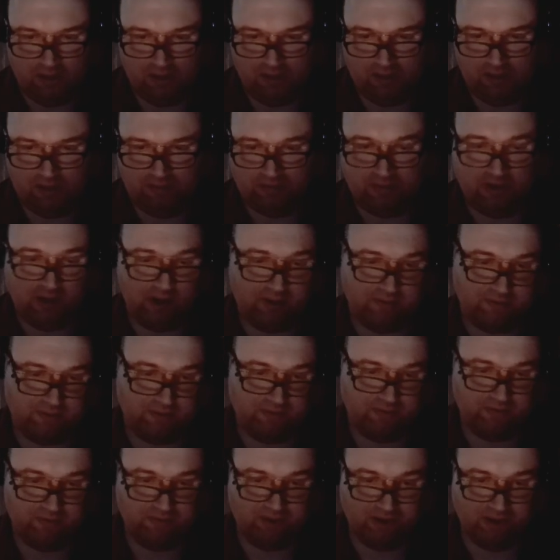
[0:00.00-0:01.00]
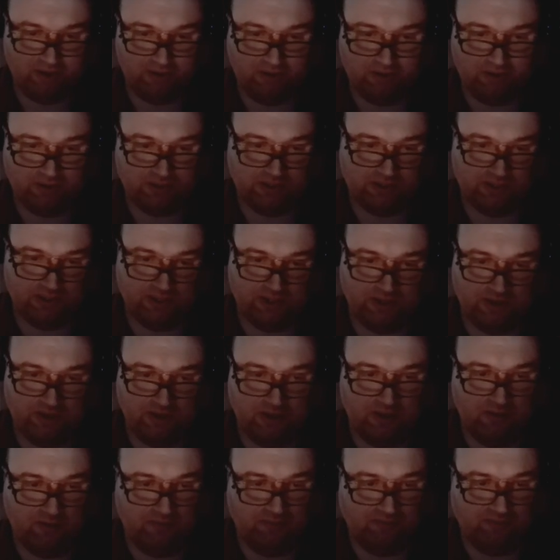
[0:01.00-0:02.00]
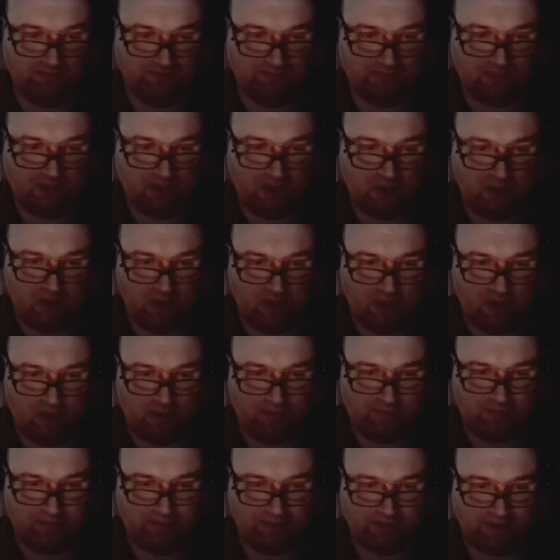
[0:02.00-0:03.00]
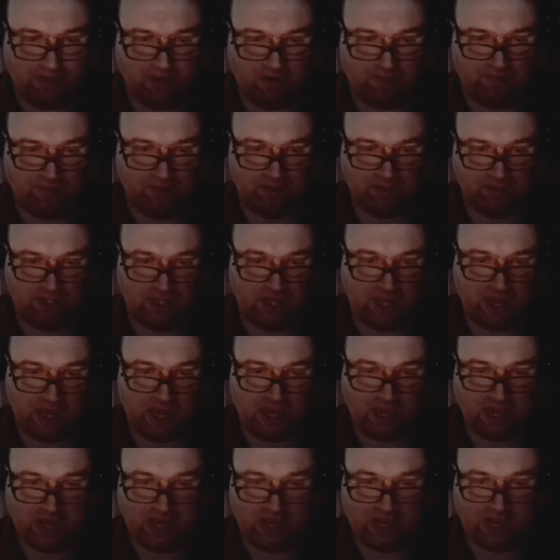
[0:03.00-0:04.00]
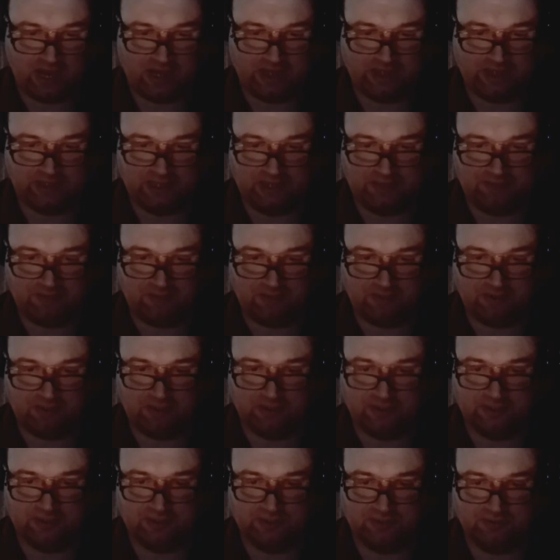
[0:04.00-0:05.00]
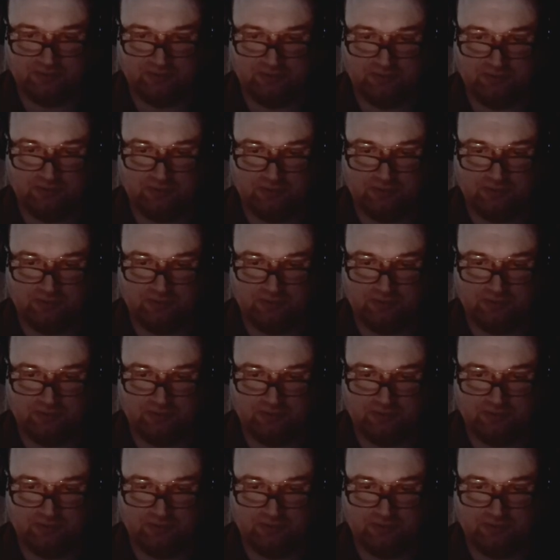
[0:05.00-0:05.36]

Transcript: But I'm going to read my notes as I go. But they are pushing AI deeper into.